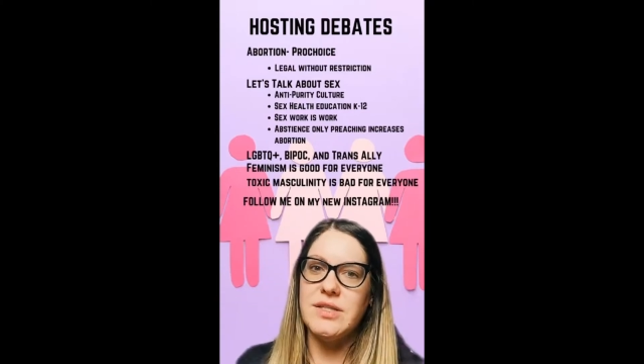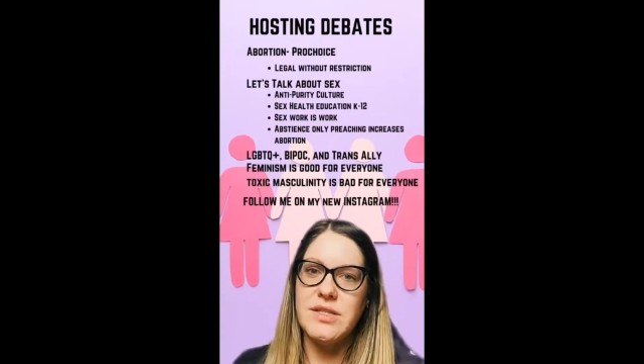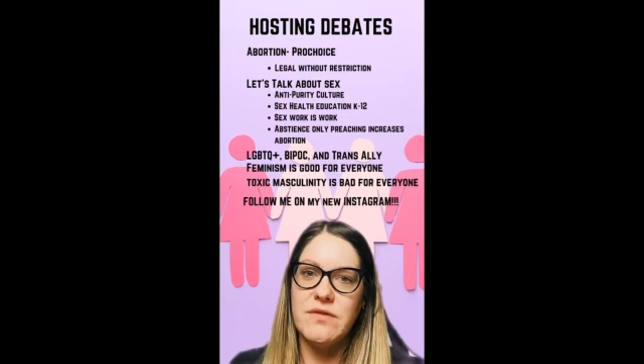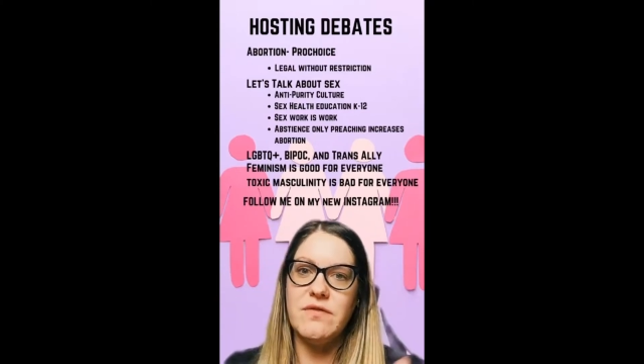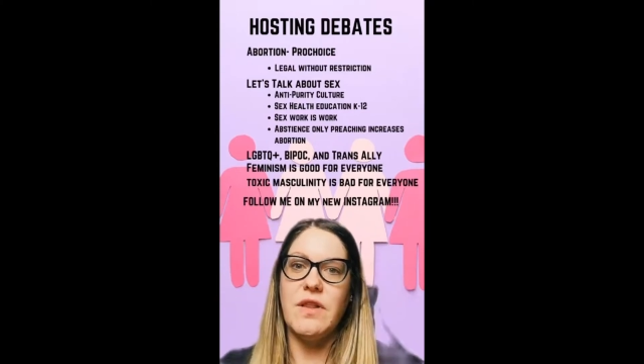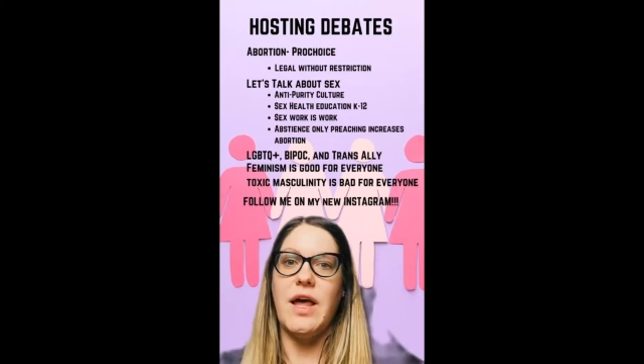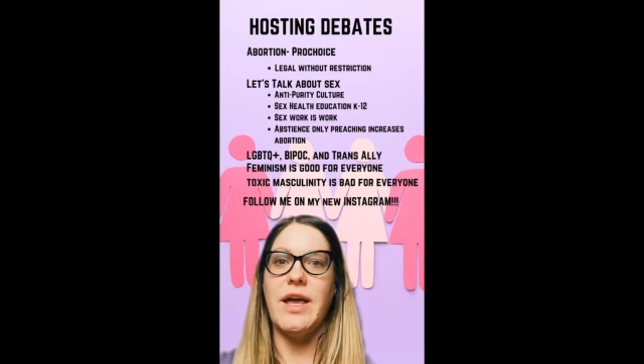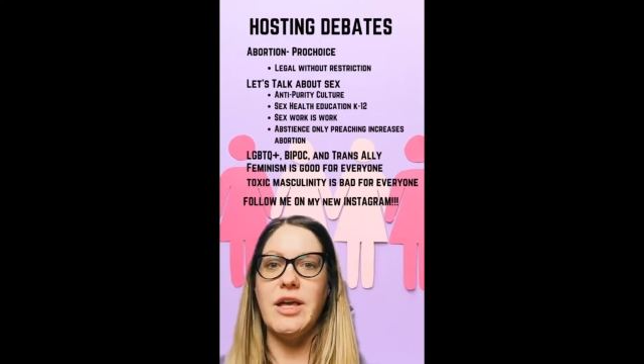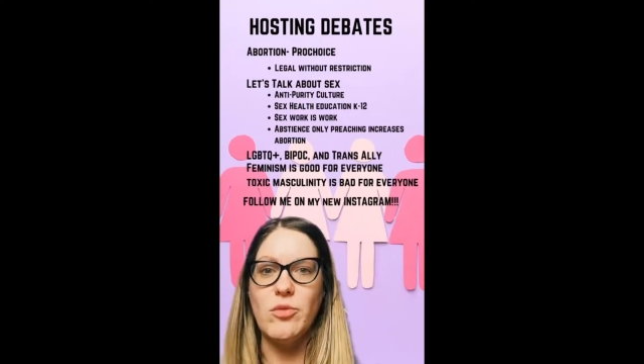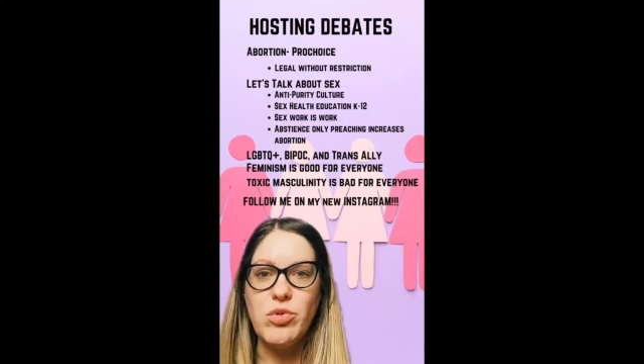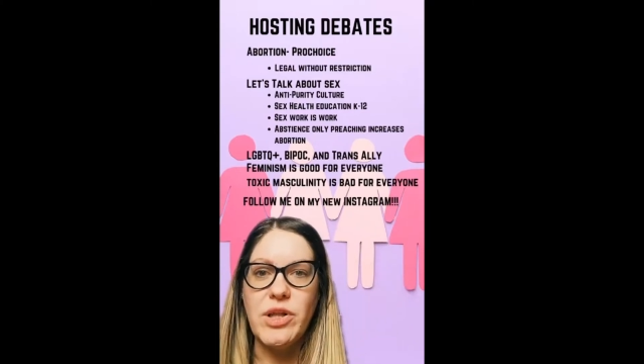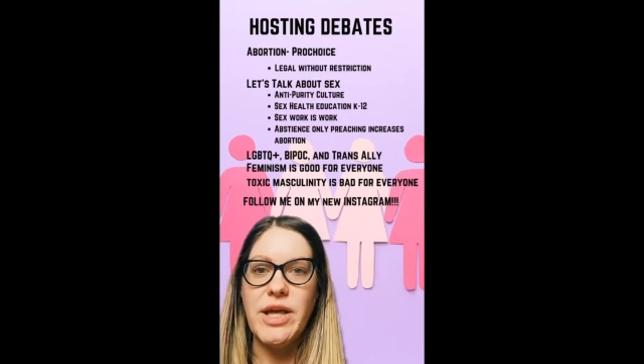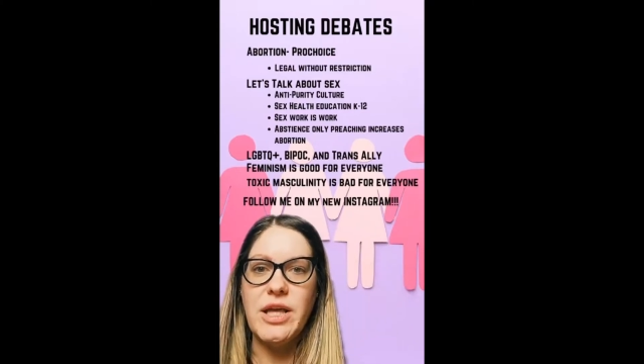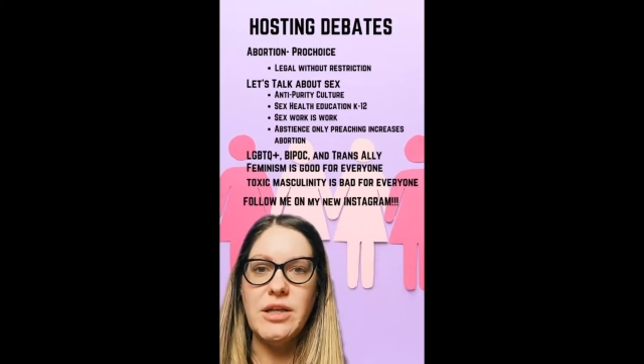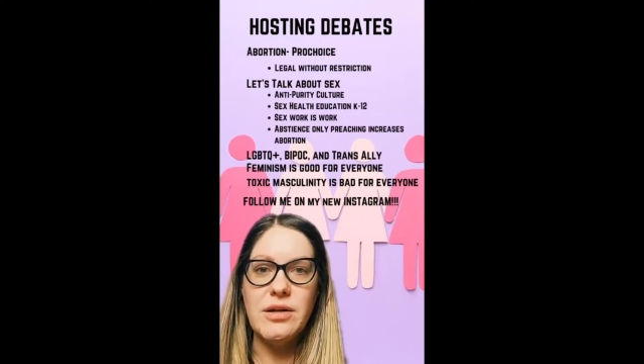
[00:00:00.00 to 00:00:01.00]
flying a
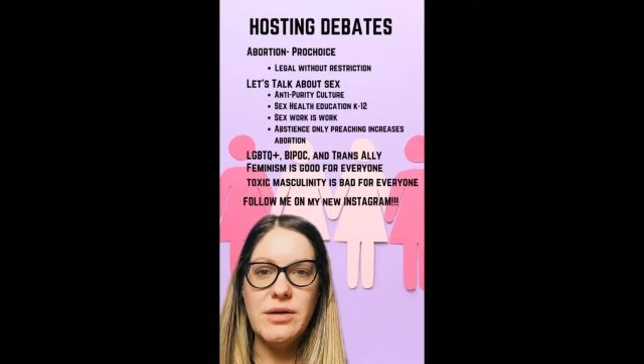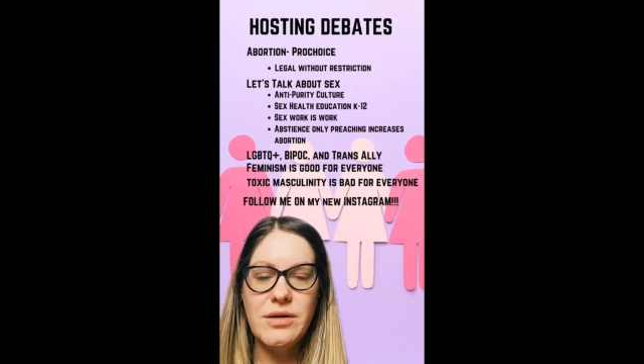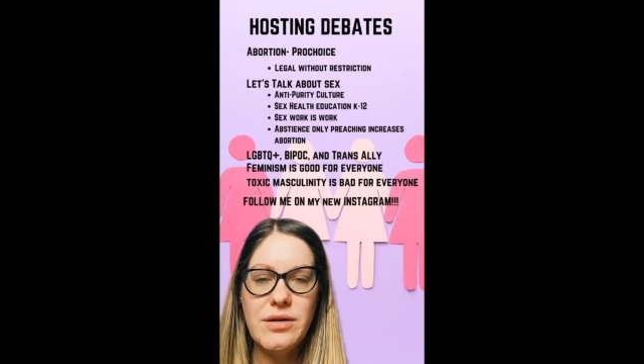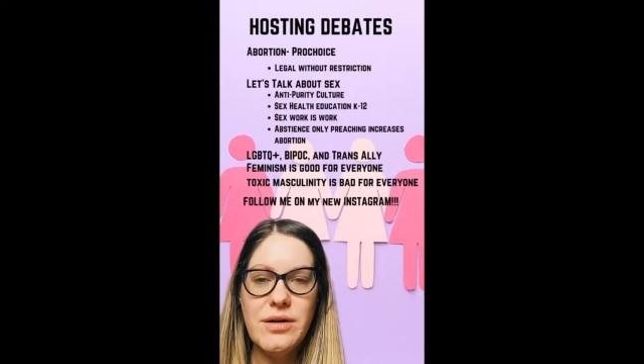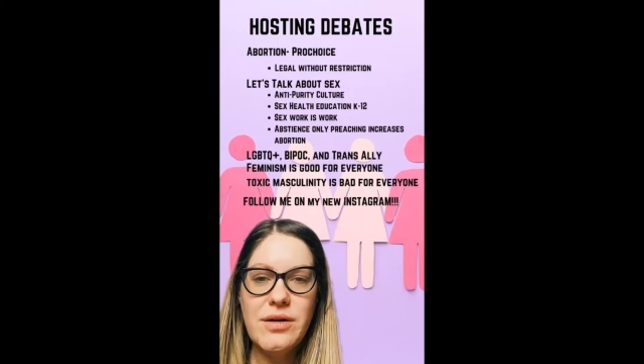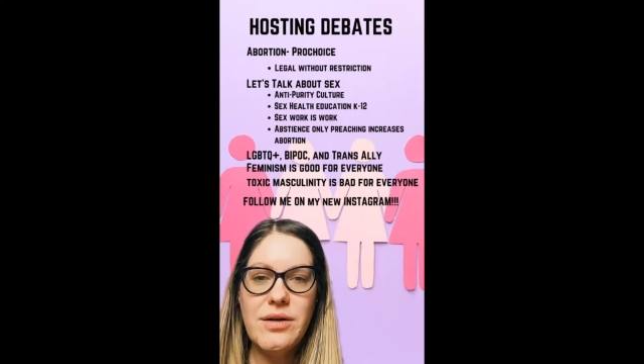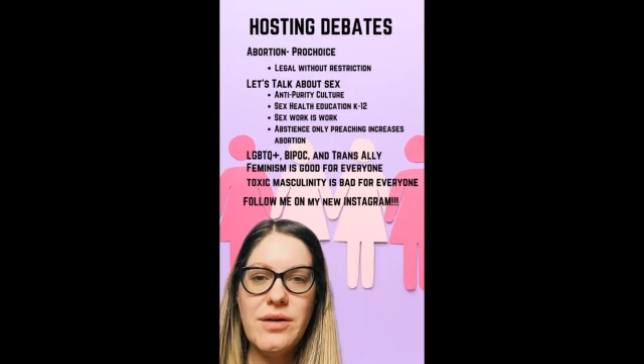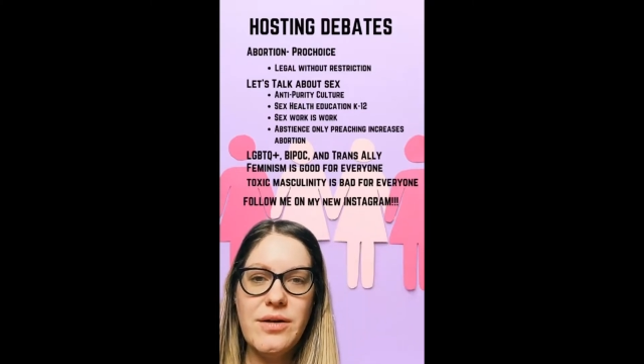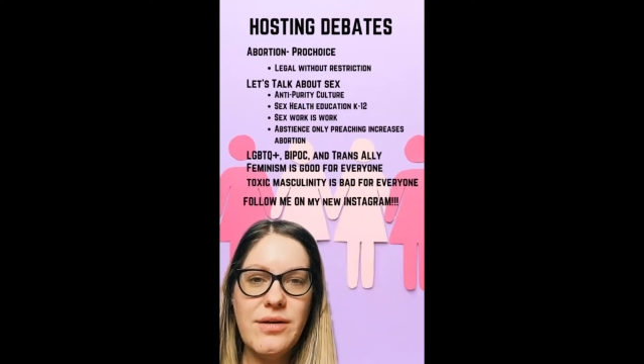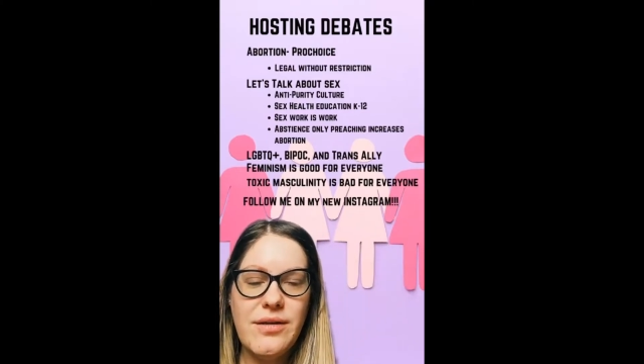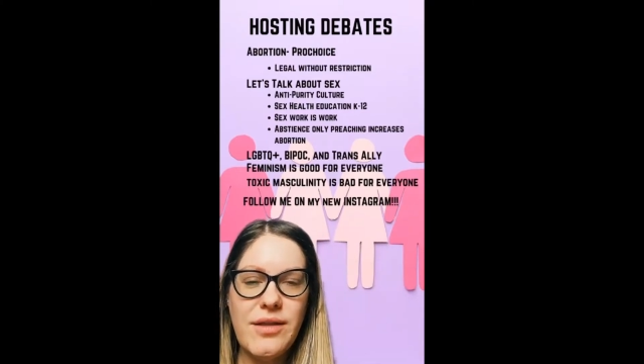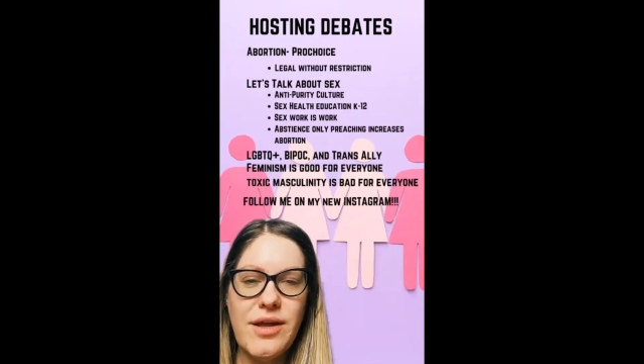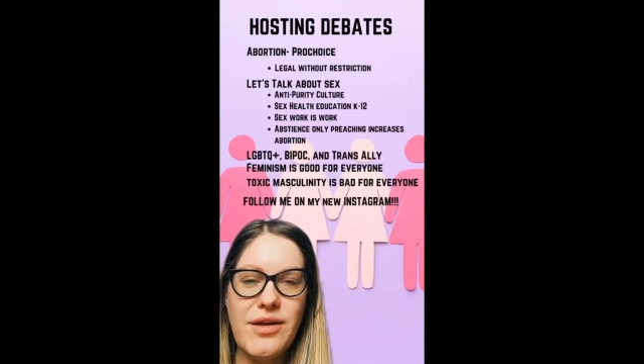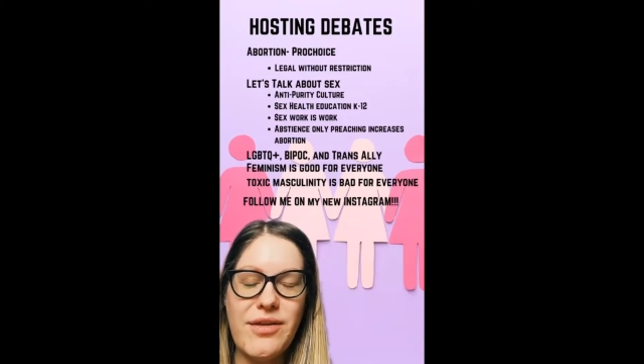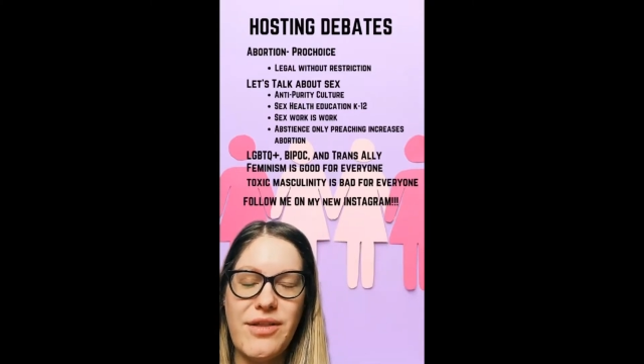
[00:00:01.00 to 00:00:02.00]
plane.
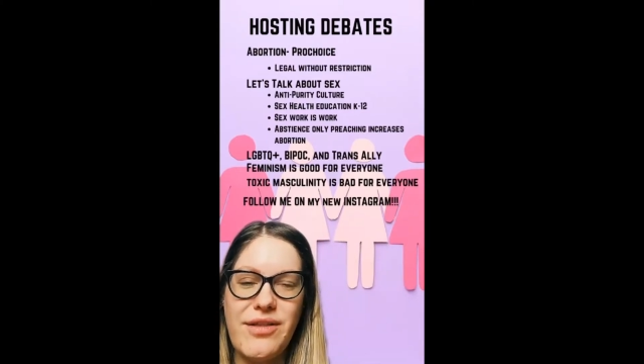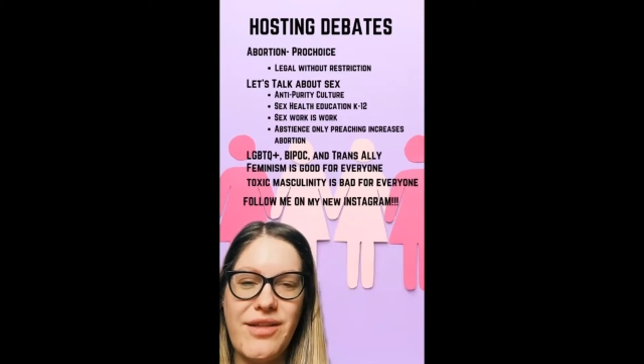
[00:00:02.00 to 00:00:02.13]
I